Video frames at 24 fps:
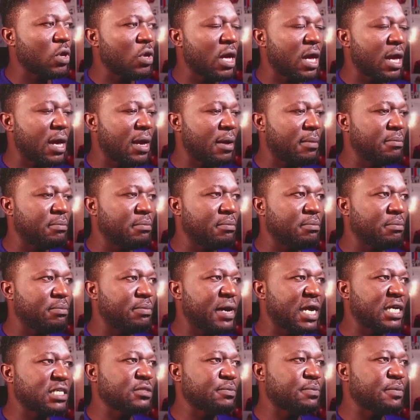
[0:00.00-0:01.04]

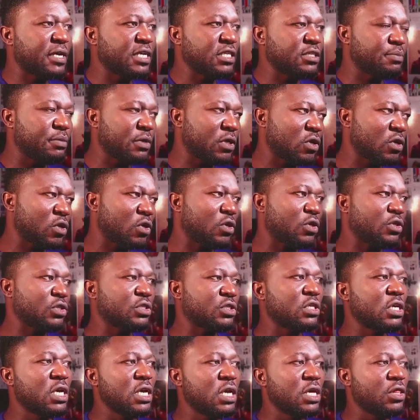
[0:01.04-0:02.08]
backspace because